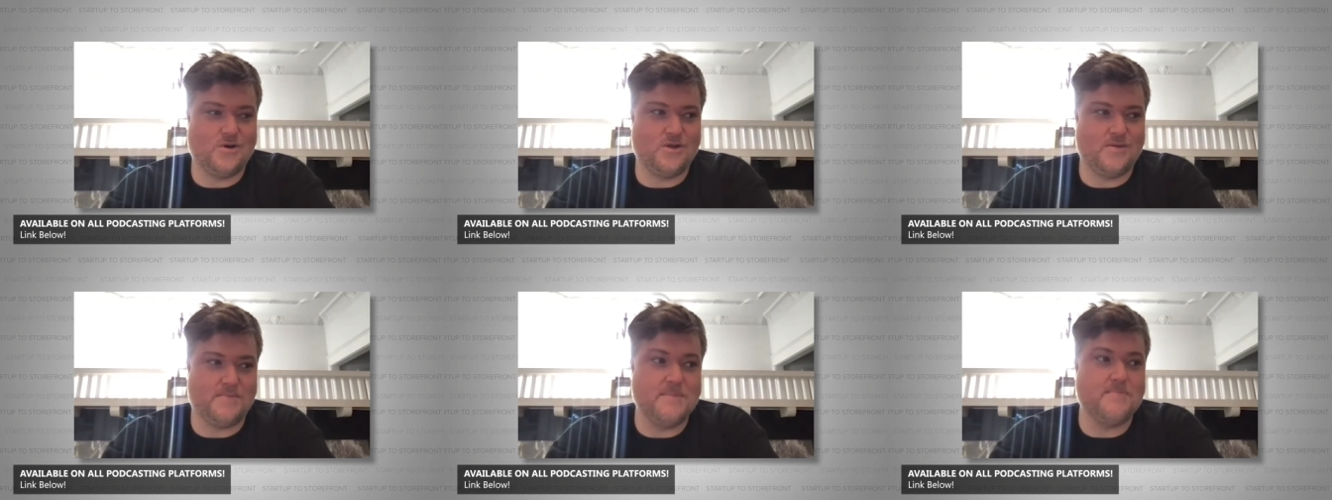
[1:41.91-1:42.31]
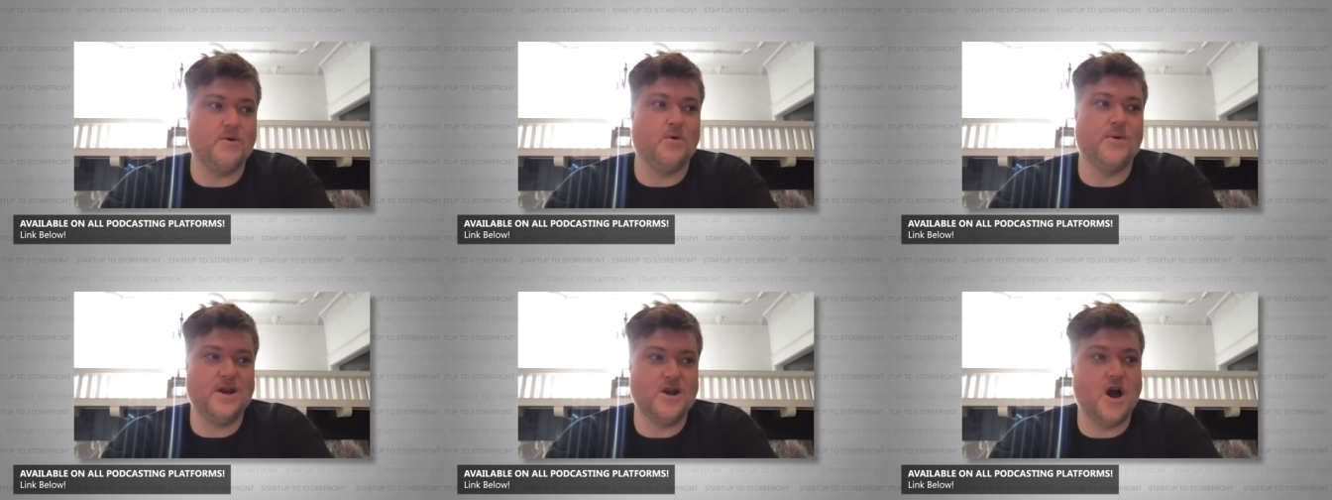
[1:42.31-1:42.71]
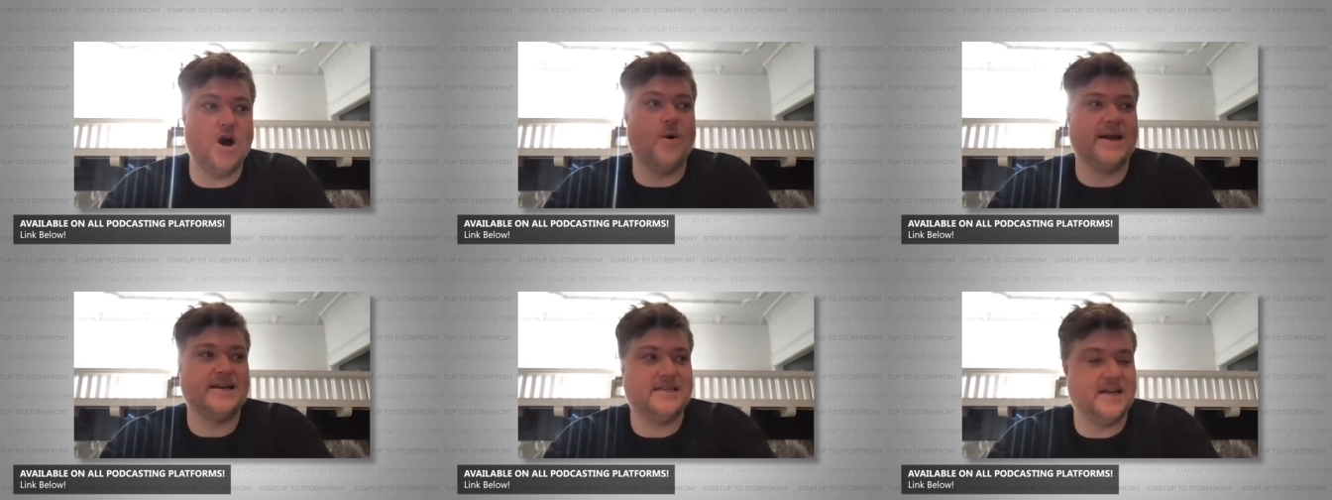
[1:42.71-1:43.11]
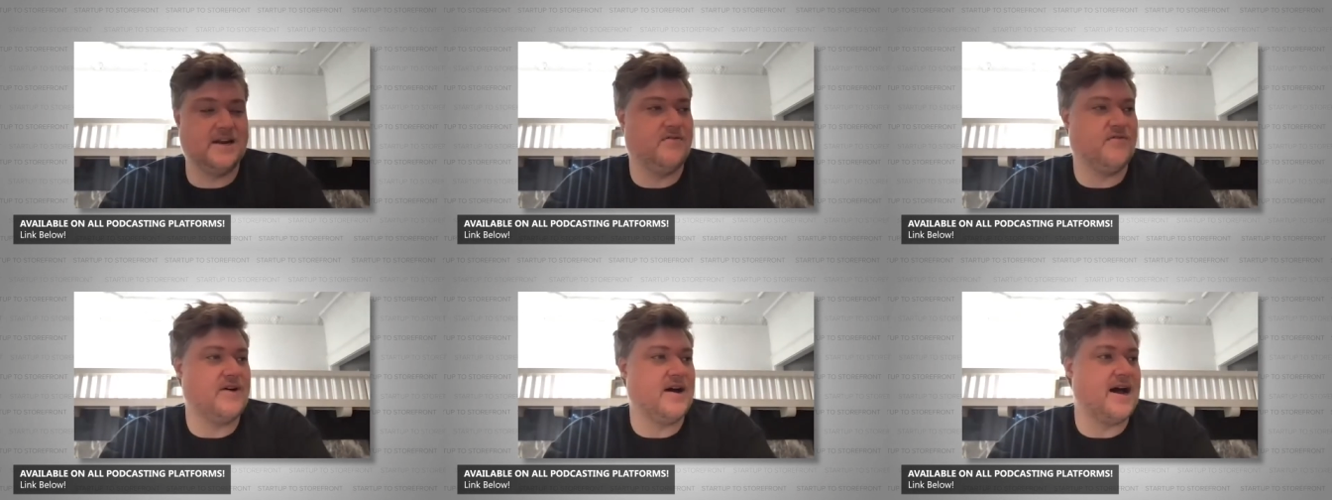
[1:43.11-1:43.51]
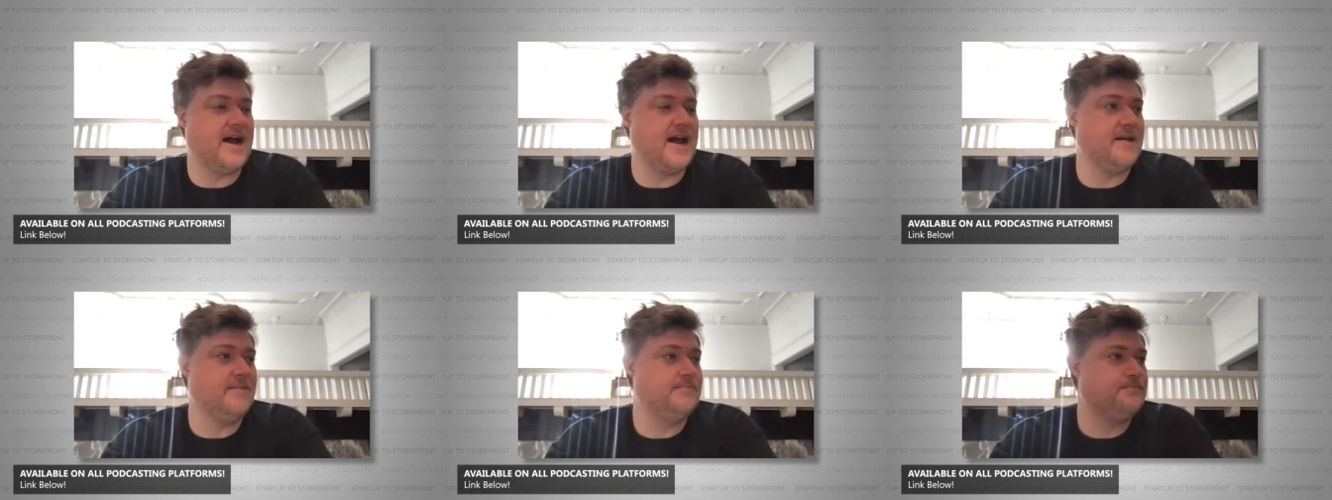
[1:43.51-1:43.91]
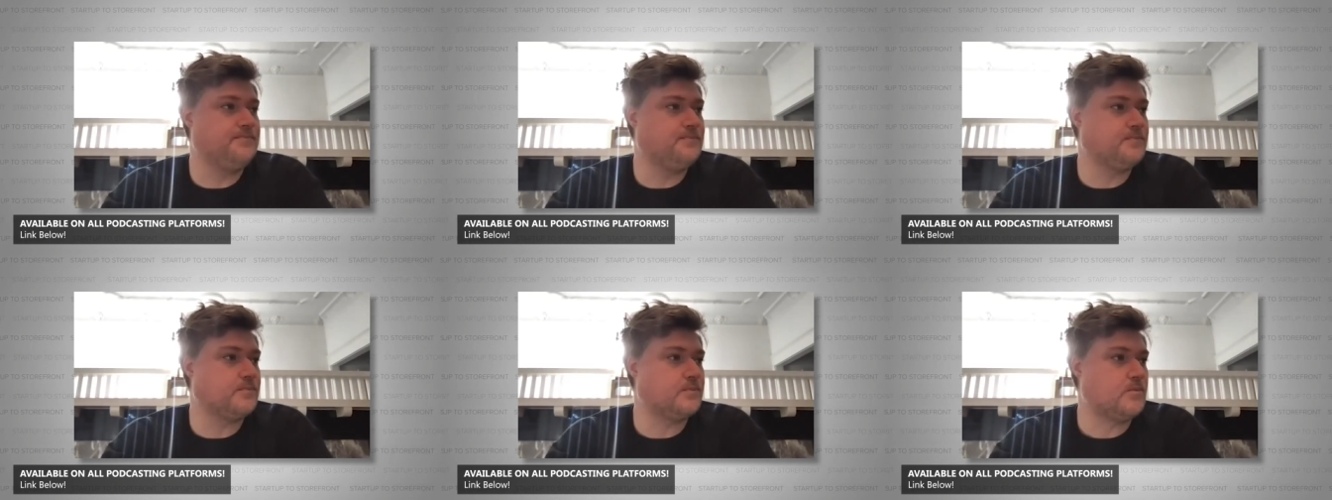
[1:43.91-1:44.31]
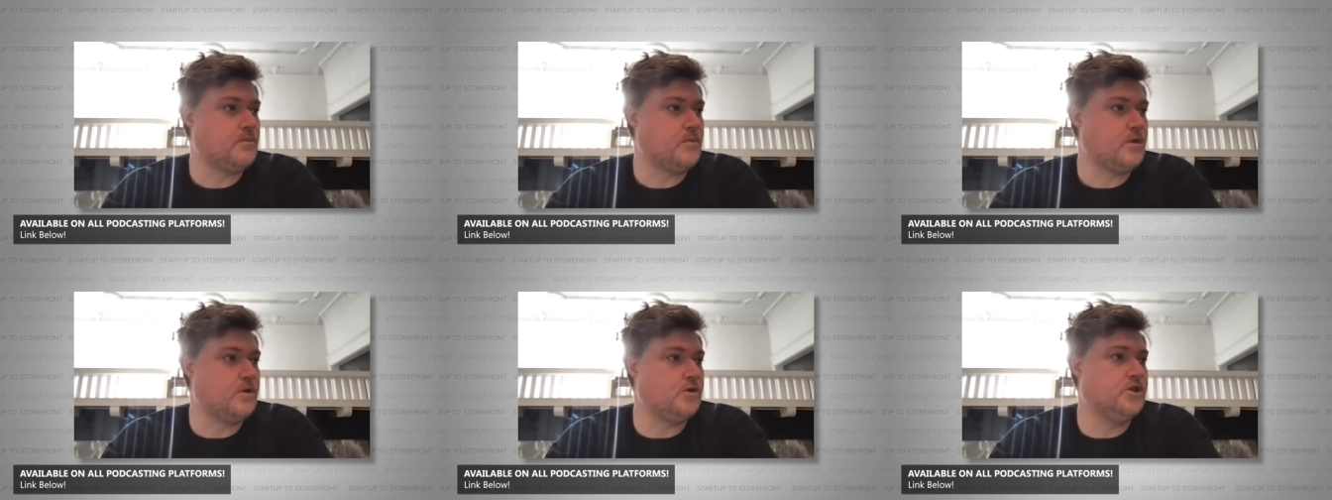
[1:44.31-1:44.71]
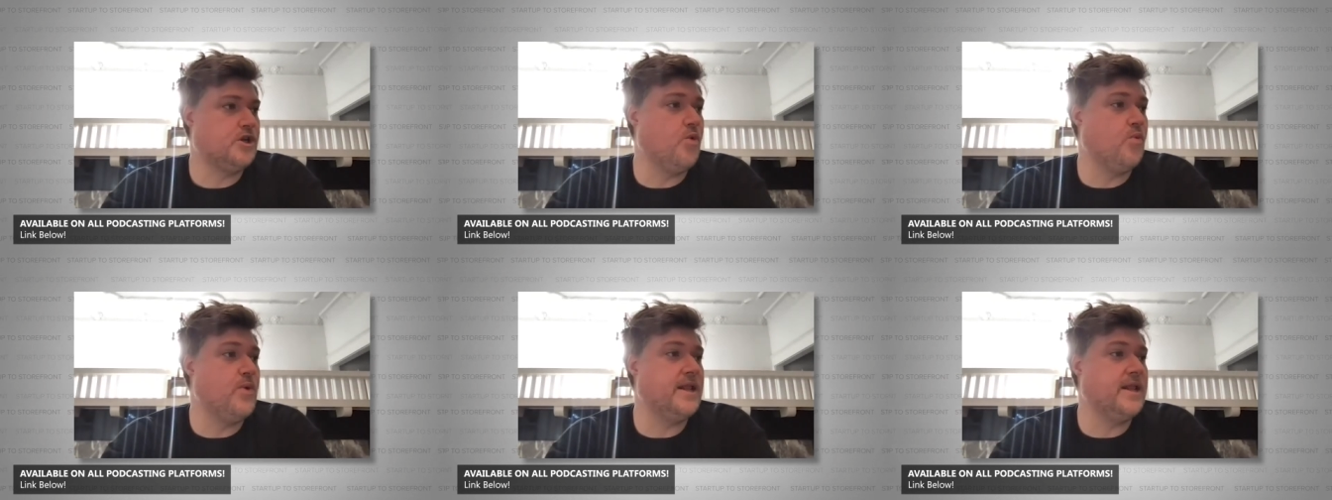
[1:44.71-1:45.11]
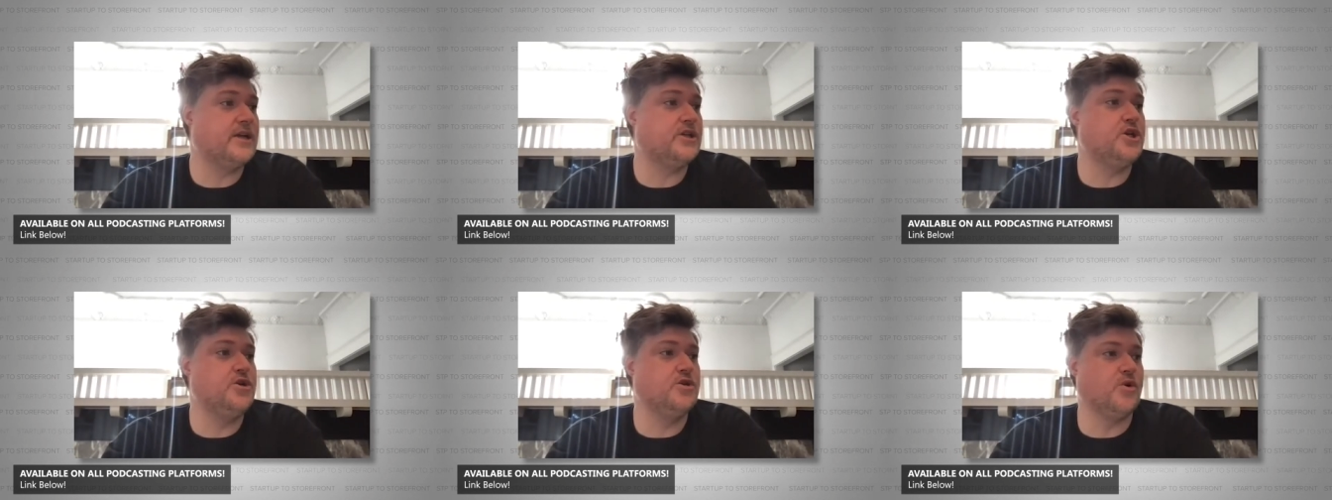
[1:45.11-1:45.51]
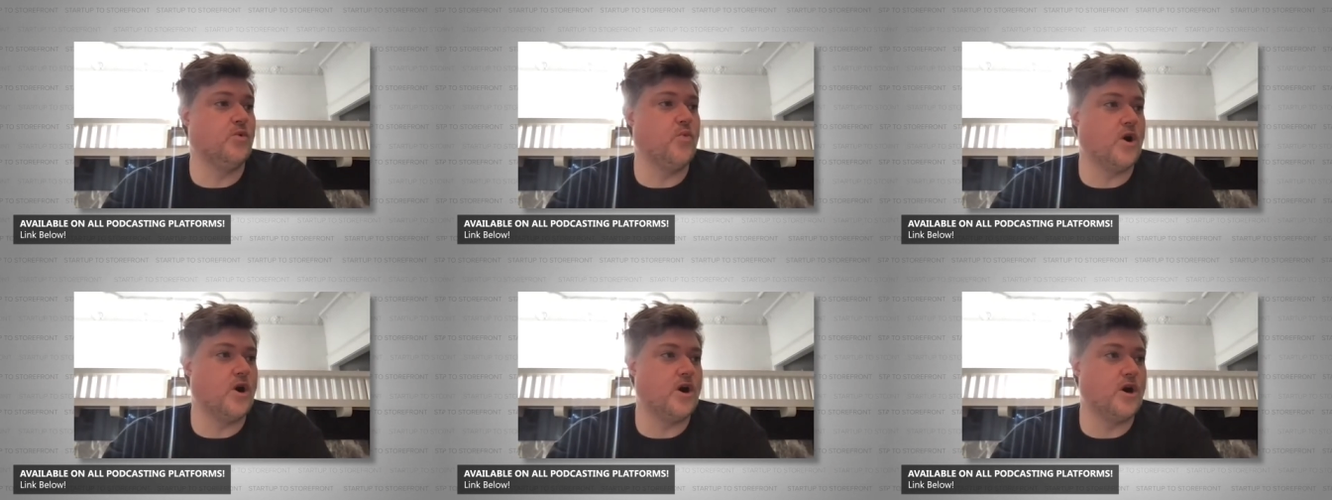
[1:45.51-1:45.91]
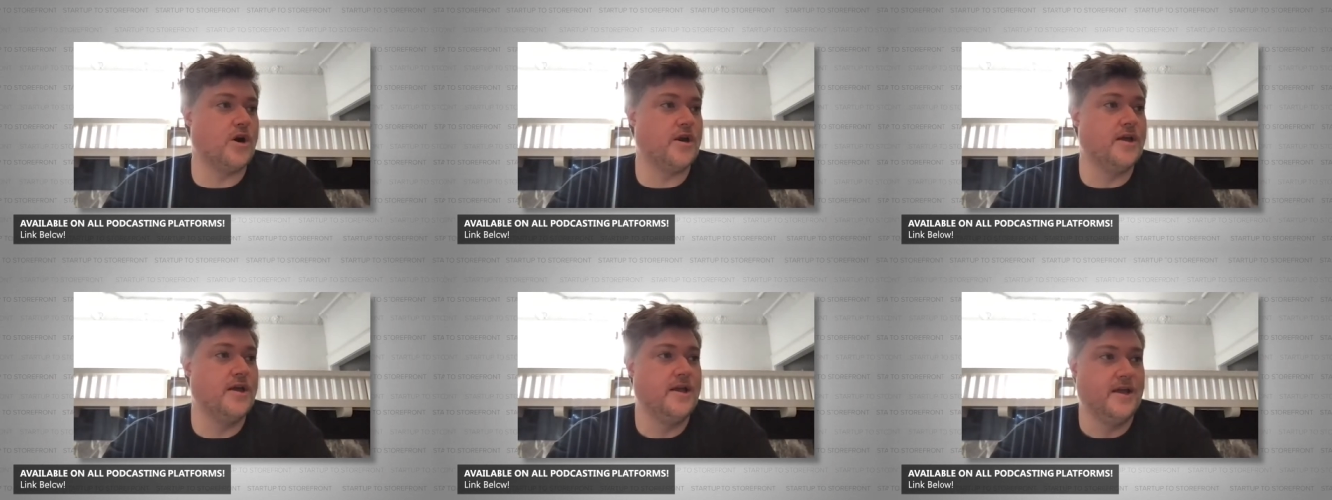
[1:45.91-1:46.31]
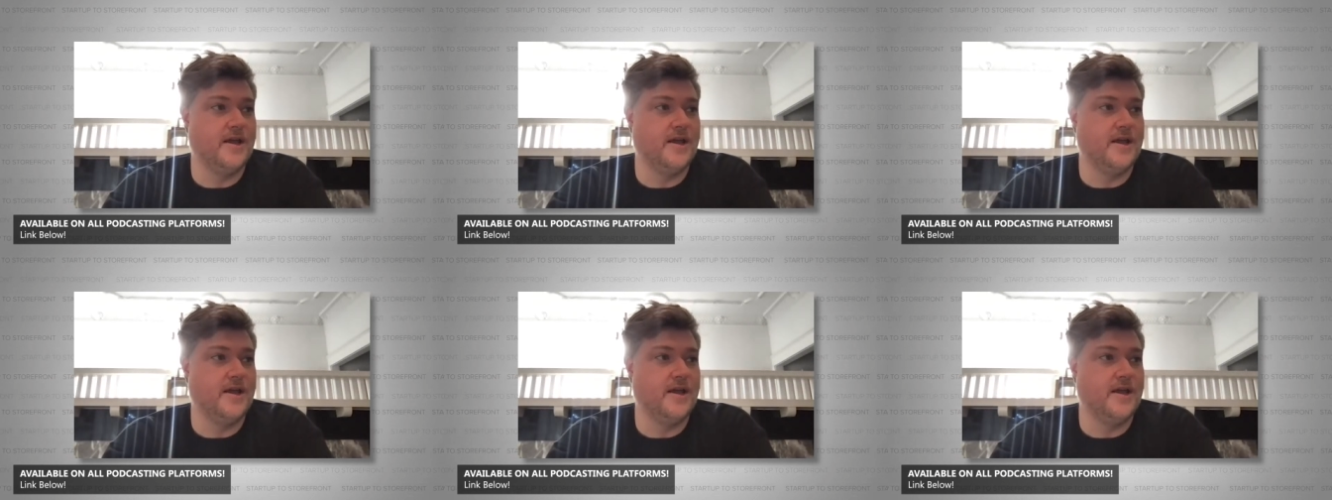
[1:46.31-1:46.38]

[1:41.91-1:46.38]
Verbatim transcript: the people we know identify so we like to use a word